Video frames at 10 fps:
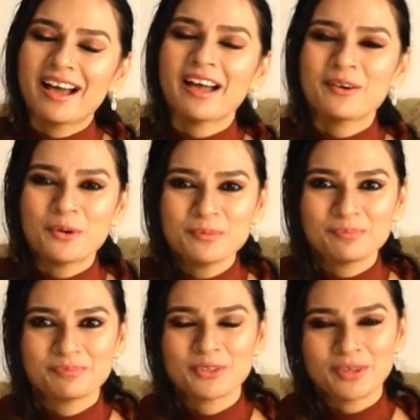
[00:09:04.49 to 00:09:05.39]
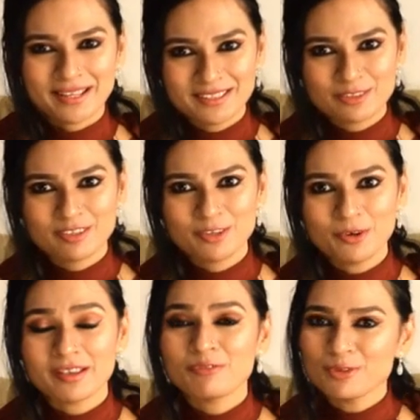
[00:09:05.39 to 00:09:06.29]
I hope you like this
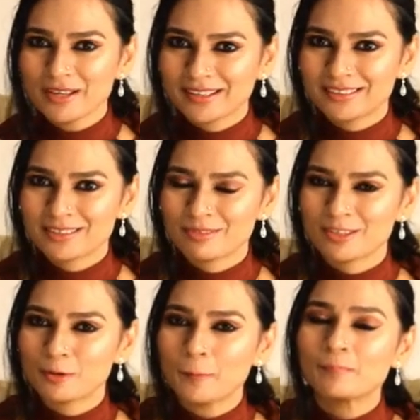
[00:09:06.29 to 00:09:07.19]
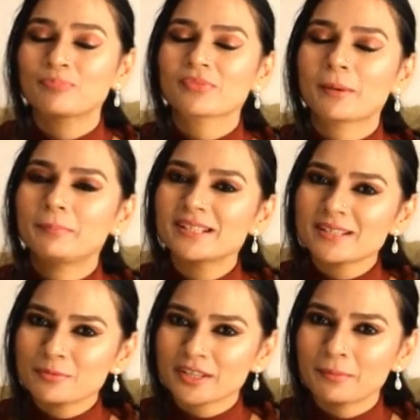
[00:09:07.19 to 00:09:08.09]
video. If you like this video, please
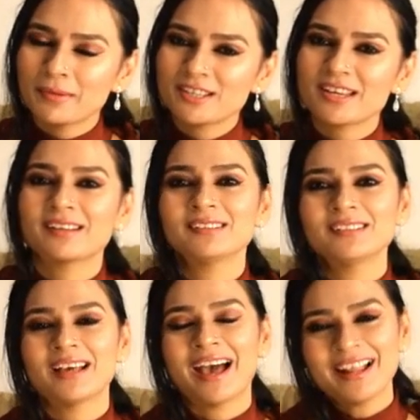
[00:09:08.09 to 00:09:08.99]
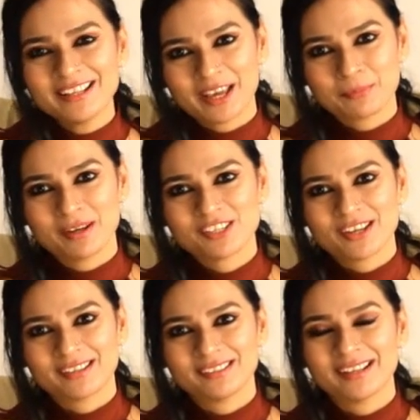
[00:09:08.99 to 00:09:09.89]
subscribe my channel and like my
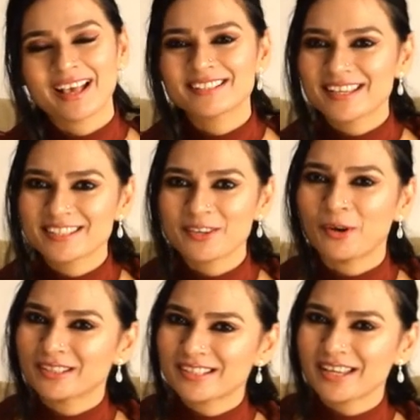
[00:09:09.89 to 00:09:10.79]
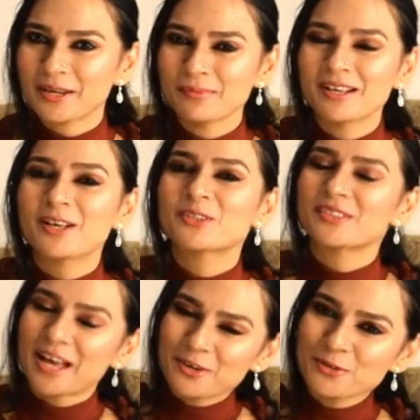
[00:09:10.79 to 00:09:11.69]
channel, as I say all the time. So
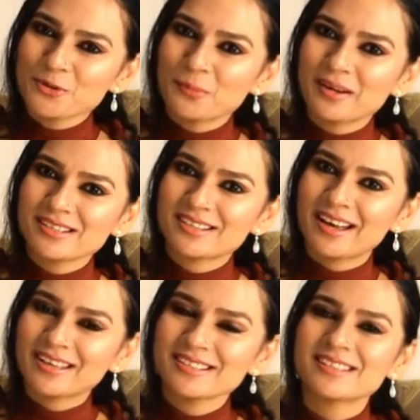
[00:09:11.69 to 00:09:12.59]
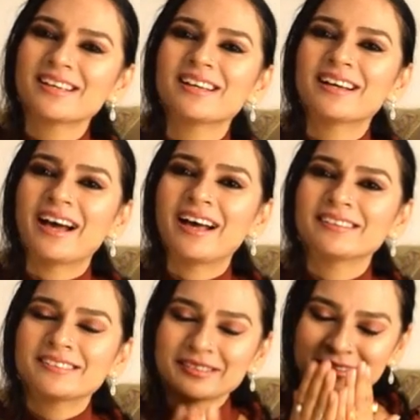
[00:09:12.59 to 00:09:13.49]
thank you so much guys,
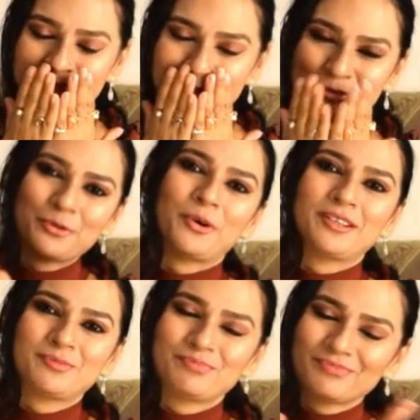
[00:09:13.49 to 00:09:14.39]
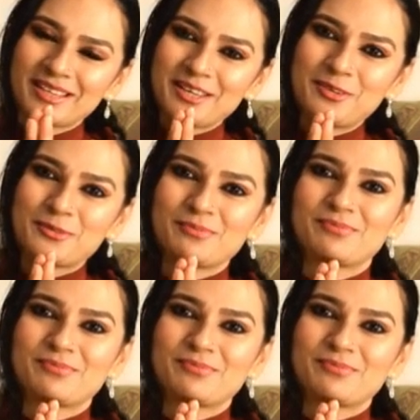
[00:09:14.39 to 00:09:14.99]
and love you all. Thank you.